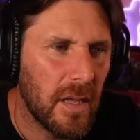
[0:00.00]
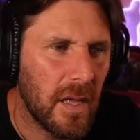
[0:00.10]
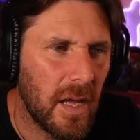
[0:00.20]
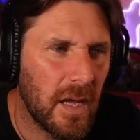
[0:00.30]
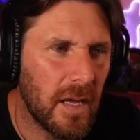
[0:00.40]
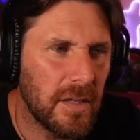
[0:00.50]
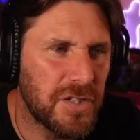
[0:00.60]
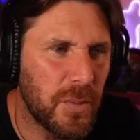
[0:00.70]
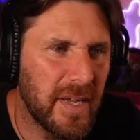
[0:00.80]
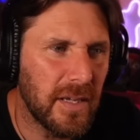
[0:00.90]
uh,
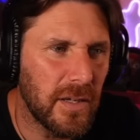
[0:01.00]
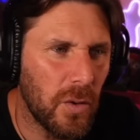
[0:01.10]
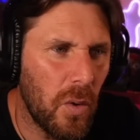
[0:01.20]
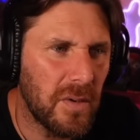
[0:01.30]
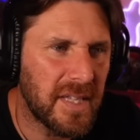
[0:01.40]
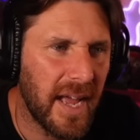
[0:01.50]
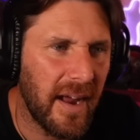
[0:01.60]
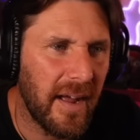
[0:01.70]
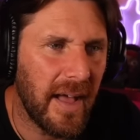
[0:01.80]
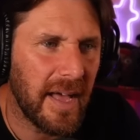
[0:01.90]
doing lawn
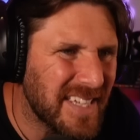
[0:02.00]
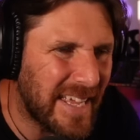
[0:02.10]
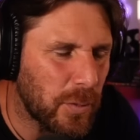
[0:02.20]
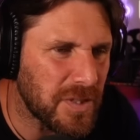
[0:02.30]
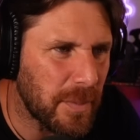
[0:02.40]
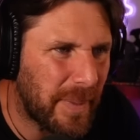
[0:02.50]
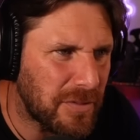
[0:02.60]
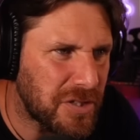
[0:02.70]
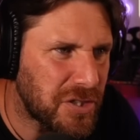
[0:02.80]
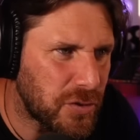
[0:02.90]
care and it was about
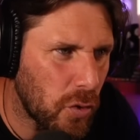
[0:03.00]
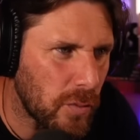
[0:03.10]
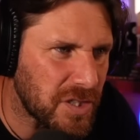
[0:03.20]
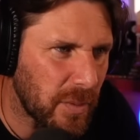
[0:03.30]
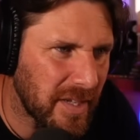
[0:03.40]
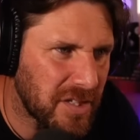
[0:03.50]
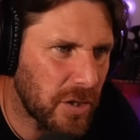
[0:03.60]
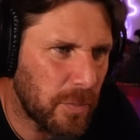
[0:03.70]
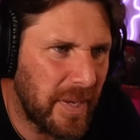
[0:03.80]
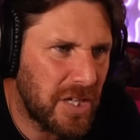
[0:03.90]
to storm, so I
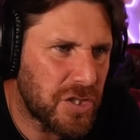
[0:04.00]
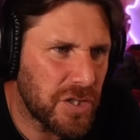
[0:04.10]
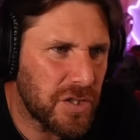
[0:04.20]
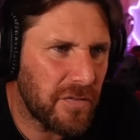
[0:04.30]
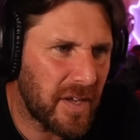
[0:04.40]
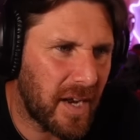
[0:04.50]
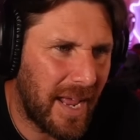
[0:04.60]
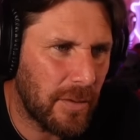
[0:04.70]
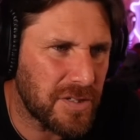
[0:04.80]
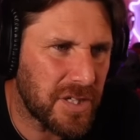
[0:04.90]
took pictures of the
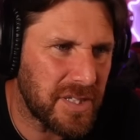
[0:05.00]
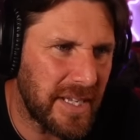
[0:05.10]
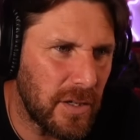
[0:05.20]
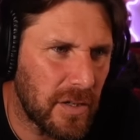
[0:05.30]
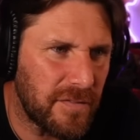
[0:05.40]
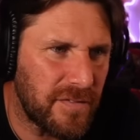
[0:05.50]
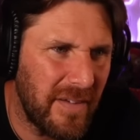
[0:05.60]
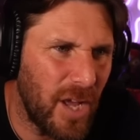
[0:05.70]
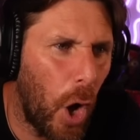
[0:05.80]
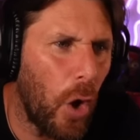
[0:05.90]
clouds because they looked
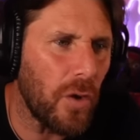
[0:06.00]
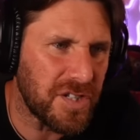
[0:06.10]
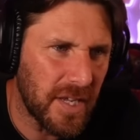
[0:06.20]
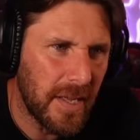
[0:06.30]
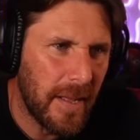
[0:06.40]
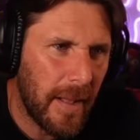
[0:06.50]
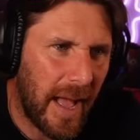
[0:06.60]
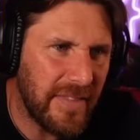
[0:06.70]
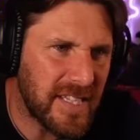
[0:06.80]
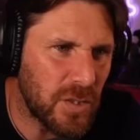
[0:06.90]
very odd.
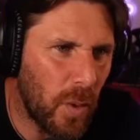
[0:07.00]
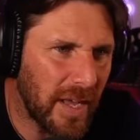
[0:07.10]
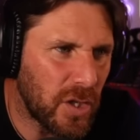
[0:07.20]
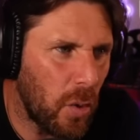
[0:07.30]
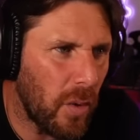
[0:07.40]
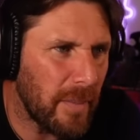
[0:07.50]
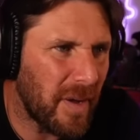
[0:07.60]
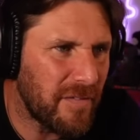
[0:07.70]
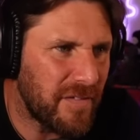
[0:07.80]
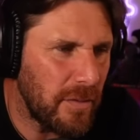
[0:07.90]
And this is what I caught in
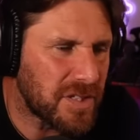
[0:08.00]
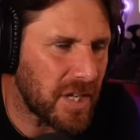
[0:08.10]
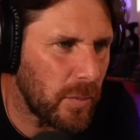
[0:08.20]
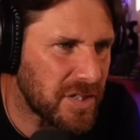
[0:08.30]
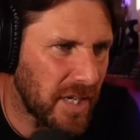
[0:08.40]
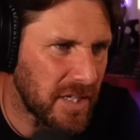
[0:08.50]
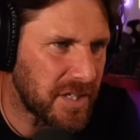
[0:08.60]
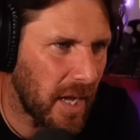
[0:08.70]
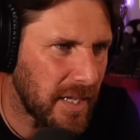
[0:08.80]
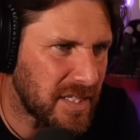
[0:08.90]
my photo, which I,
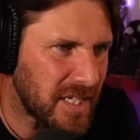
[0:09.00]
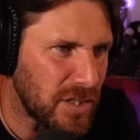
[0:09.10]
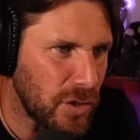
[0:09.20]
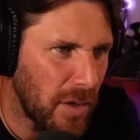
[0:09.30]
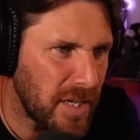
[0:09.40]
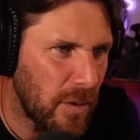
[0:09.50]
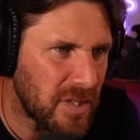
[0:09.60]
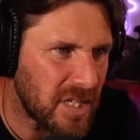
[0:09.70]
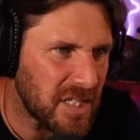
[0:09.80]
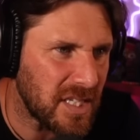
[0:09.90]
I did not
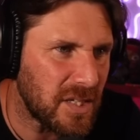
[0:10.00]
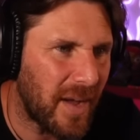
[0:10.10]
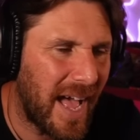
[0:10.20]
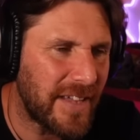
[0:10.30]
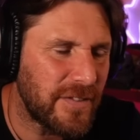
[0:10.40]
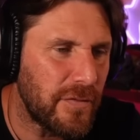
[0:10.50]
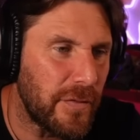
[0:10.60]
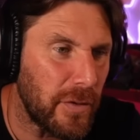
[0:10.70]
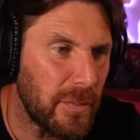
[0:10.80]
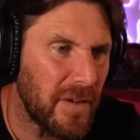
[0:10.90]
notice until after
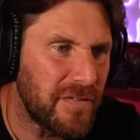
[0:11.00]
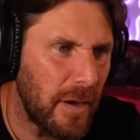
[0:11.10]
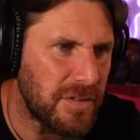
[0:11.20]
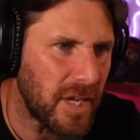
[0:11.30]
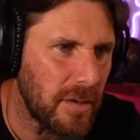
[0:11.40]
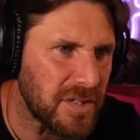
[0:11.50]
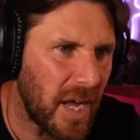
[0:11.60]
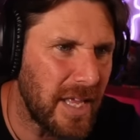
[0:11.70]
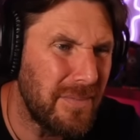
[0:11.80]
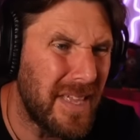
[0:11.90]
reviewing my photos.
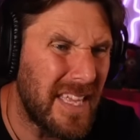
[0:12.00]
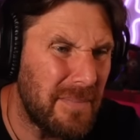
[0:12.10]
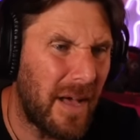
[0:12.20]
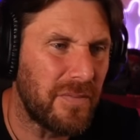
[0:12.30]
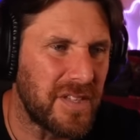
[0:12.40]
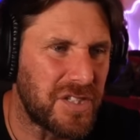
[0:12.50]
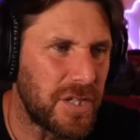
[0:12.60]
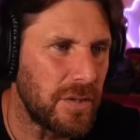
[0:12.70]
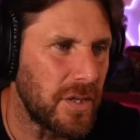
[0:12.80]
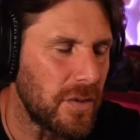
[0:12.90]
I emailed this
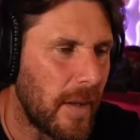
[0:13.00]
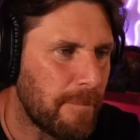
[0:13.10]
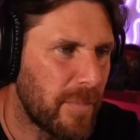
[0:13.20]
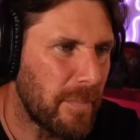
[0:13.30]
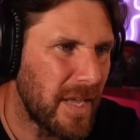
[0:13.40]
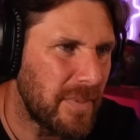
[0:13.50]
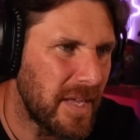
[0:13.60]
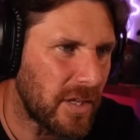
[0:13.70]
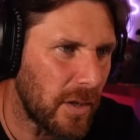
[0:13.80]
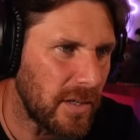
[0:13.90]
to you, but maybe
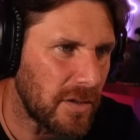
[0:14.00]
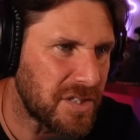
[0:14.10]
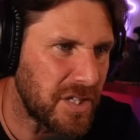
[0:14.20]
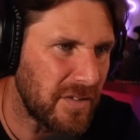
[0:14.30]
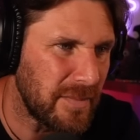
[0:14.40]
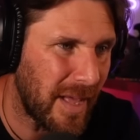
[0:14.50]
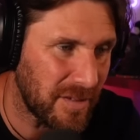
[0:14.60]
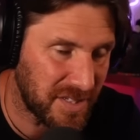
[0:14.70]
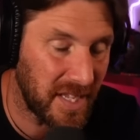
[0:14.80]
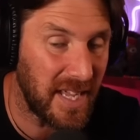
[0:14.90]
it got lost in your
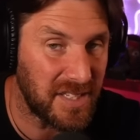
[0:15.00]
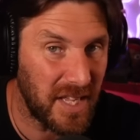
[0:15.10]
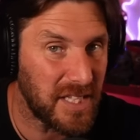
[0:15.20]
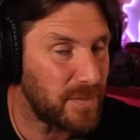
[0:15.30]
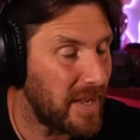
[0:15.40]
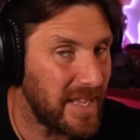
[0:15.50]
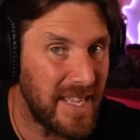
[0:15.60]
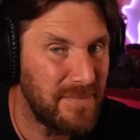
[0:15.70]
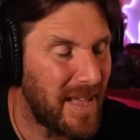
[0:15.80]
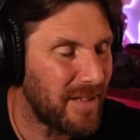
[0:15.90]
emails. It does, mate.
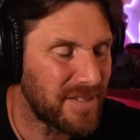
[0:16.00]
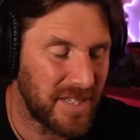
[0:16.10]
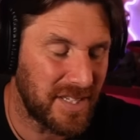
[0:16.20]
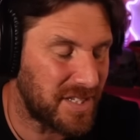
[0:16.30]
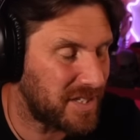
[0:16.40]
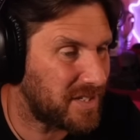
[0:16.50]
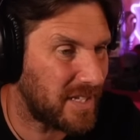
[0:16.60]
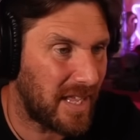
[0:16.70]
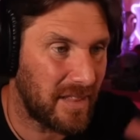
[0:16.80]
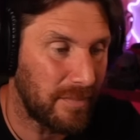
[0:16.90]
Emails is just
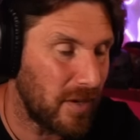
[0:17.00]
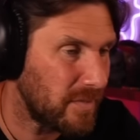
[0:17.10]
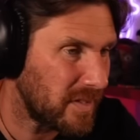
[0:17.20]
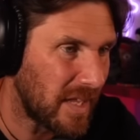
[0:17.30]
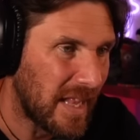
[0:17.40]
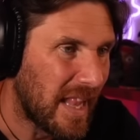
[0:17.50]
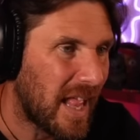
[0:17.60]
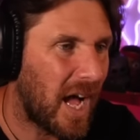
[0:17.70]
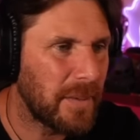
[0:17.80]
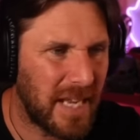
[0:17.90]
at the moment.
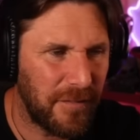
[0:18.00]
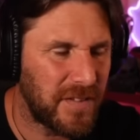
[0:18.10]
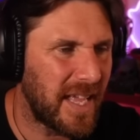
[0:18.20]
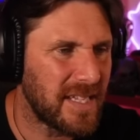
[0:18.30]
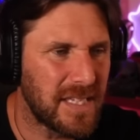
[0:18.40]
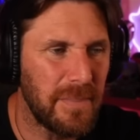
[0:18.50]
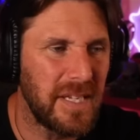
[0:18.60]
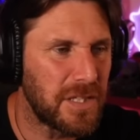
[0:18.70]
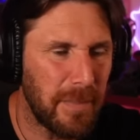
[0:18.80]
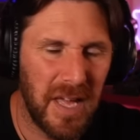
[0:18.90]
I'm going to have to get somebody
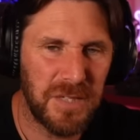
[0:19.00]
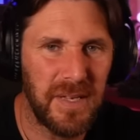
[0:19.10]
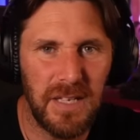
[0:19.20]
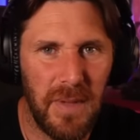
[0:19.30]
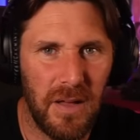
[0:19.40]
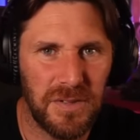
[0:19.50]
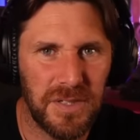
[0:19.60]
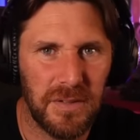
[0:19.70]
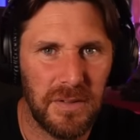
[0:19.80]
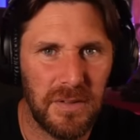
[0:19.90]
to manage my
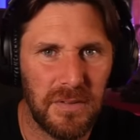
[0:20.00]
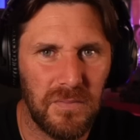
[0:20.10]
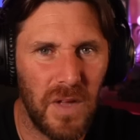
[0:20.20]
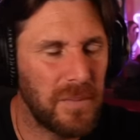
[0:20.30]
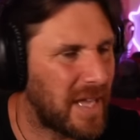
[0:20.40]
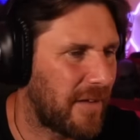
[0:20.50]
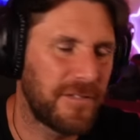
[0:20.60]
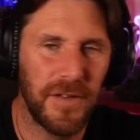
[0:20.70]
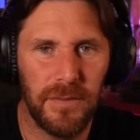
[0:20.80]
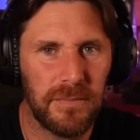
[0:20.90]
emails. I'm going to have
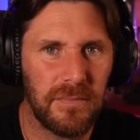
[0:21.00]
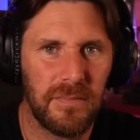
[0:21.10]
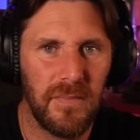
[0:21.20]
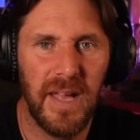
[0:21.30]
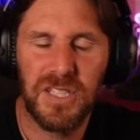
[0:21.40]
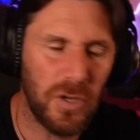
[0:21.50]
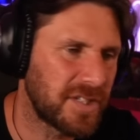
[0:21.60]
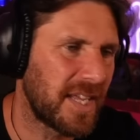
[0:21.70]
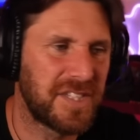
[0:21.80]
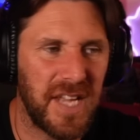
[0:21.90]
to it's got
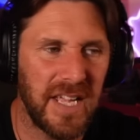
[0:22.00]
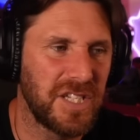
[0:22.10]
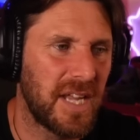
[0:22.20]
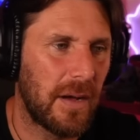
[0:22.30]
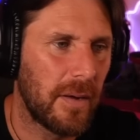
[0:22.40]
to that stage now.